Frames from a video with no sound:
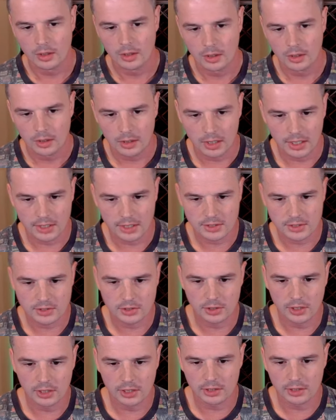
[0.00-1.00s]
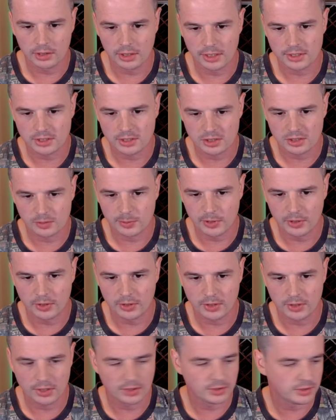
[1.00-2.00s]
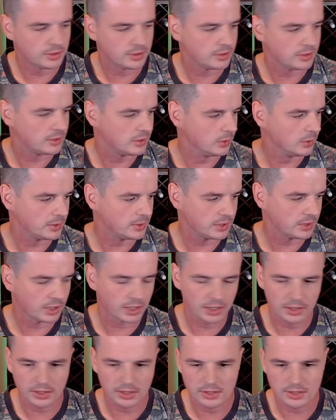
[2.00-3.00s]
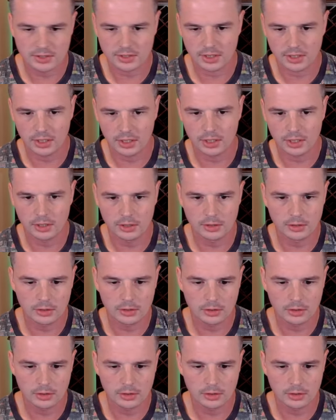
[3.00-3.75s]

All right, so nonetheless, our opponent is suiciding this in.